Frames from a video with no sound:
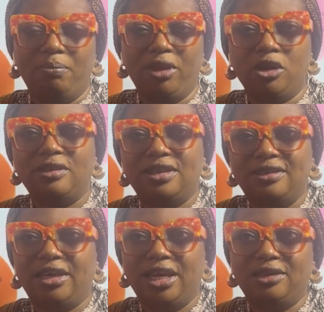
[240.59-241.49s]
Because
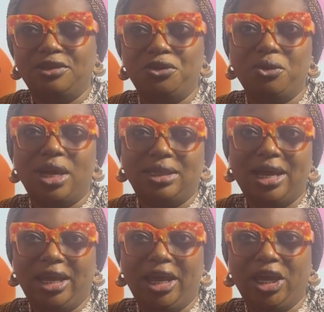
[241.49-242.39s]
these kids, at
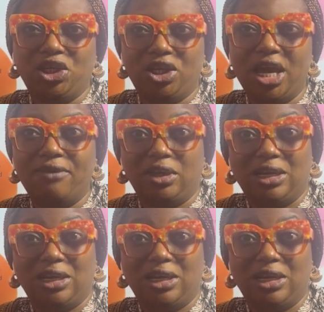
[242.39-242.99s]
that age, they have the